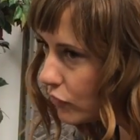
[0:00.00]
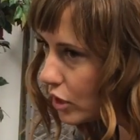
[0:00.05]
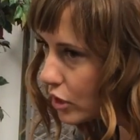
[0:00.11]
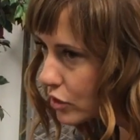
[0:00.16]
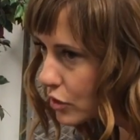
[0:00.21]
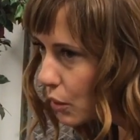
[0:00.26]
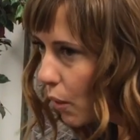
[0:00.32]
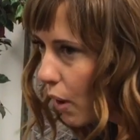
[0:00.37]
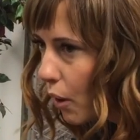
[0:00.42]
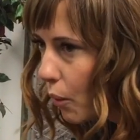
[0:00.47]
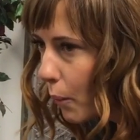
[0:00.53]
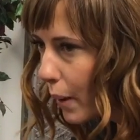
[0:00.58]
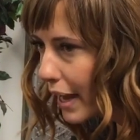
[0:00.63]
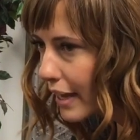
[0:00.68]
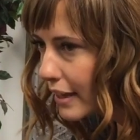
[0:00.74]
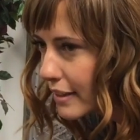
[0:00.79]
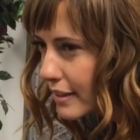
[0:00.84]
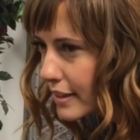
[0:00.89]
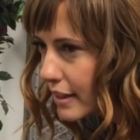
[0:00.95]
So I'll
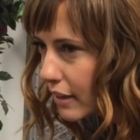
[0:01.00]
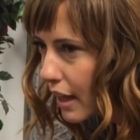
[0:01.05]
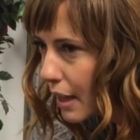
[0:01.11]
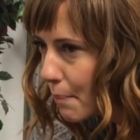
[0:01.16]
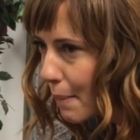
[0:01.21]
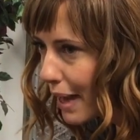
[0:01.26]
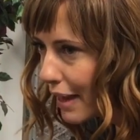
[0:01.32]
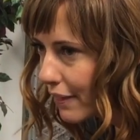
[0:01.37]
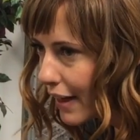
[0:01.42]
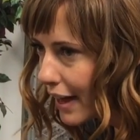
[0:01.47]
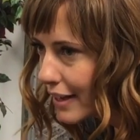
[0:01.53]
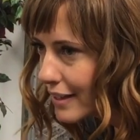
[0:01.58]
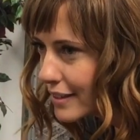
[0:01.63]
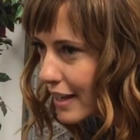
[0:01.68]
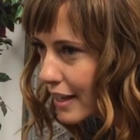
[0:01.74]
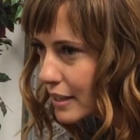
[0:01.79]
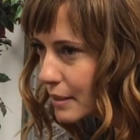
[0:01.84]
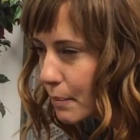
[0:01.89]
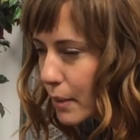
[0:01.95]
wait until I make that
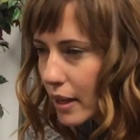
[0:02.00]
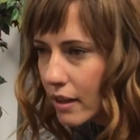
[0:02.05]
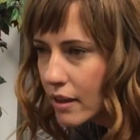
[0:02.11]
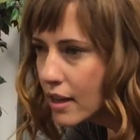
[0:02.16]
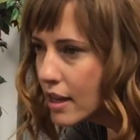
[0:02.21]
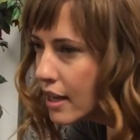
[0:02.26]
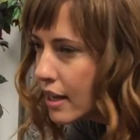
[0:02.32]
assessment.